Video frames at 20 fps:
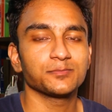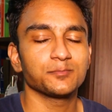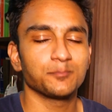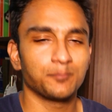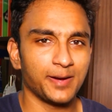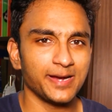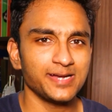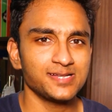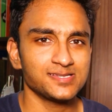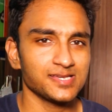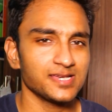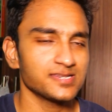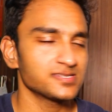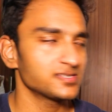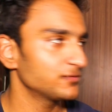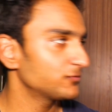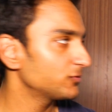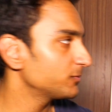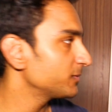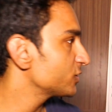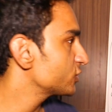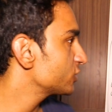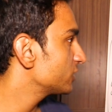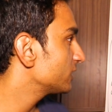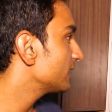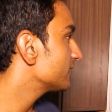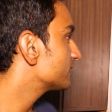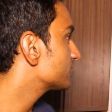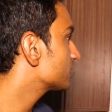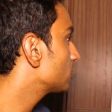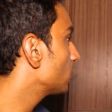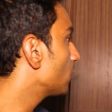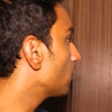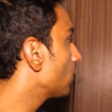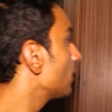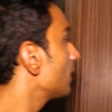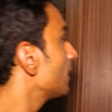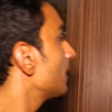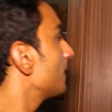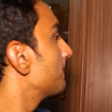Bite-sized information, let's
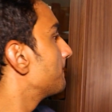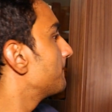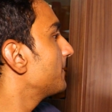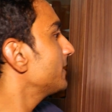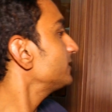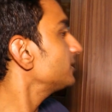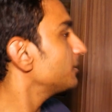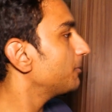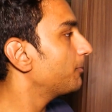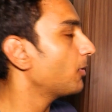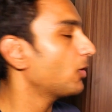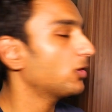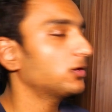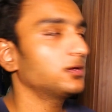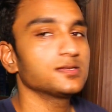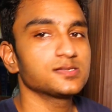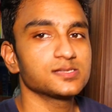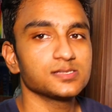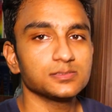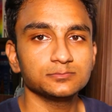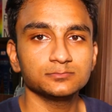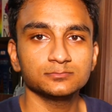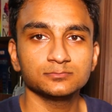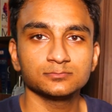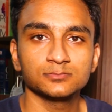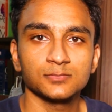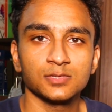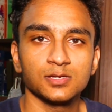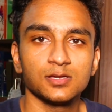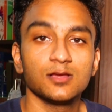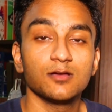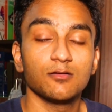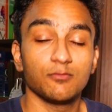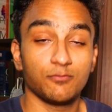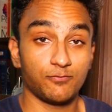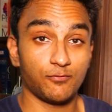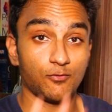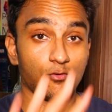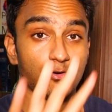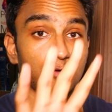go. Metabolism,
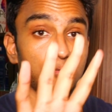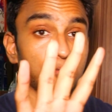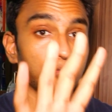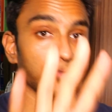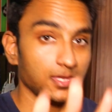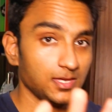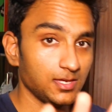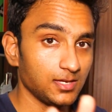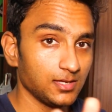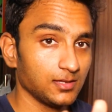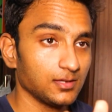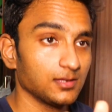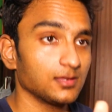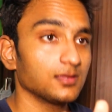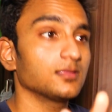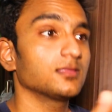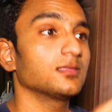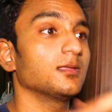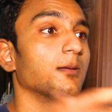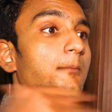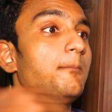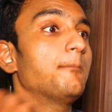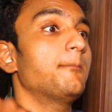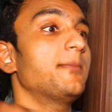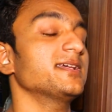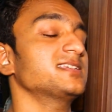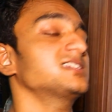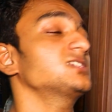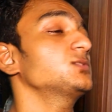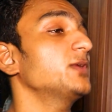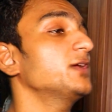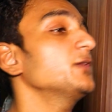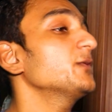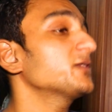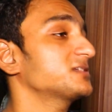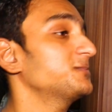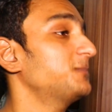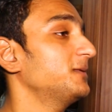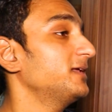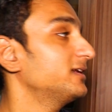for me, the best way to
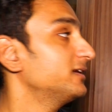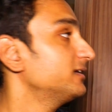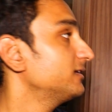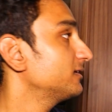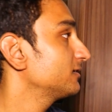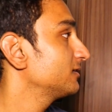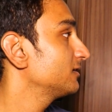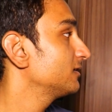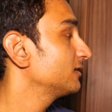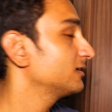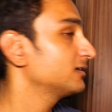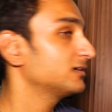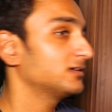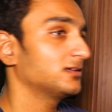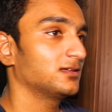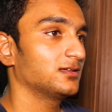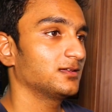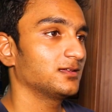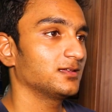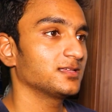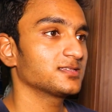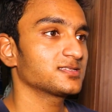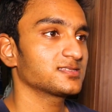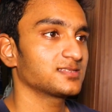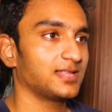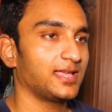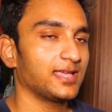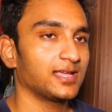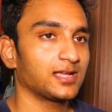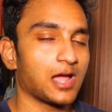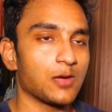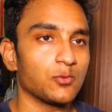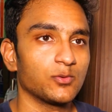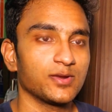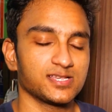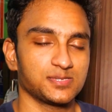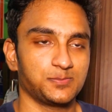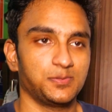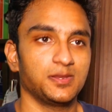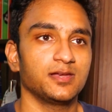explain it is like I
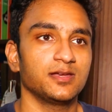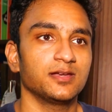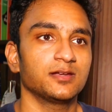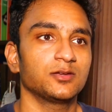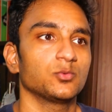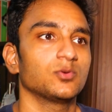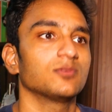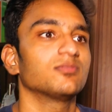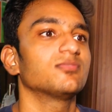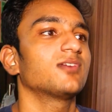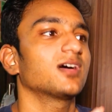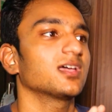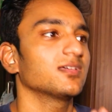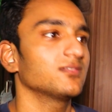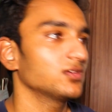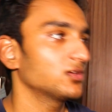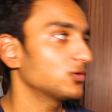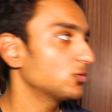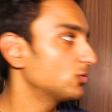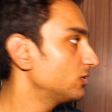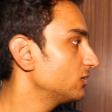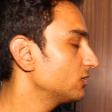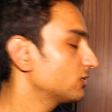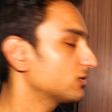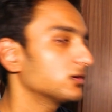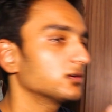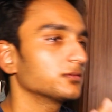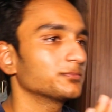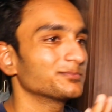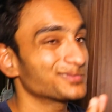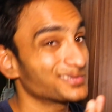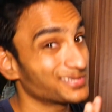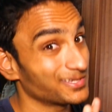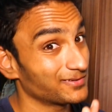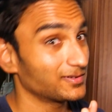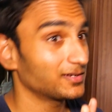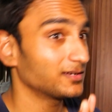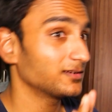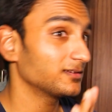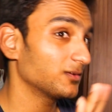would explain it to a 5-year-old or a
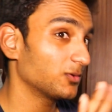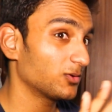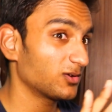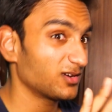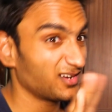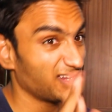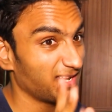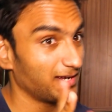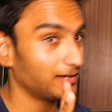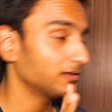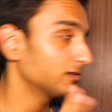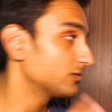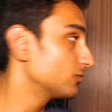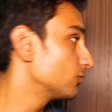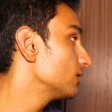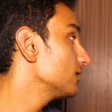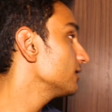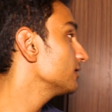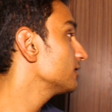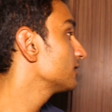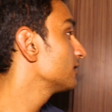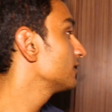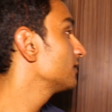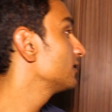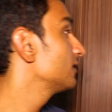7 or an 8-year-old.